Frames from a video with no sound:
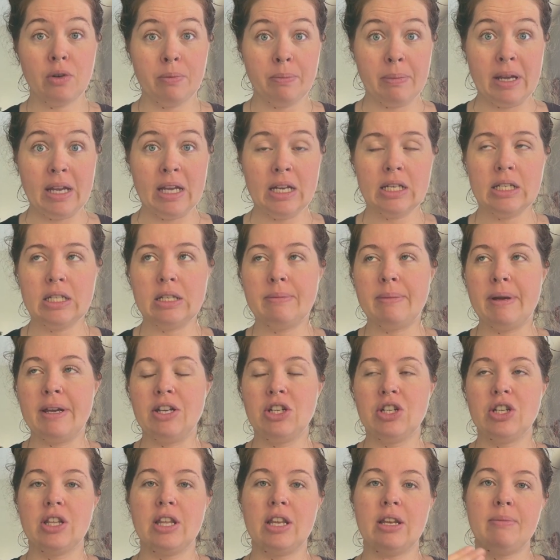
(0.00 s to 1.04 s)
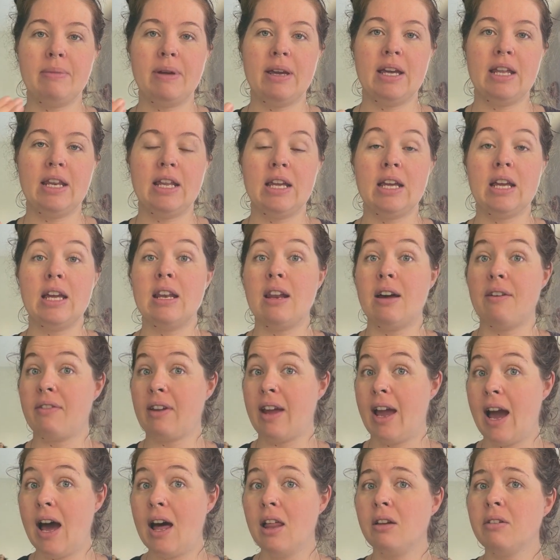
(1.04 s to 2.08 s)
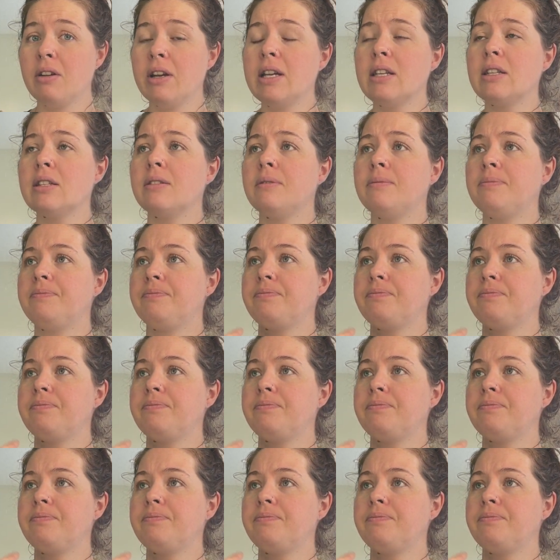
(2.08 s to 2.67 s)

me to make sure that I'm hitting enough calories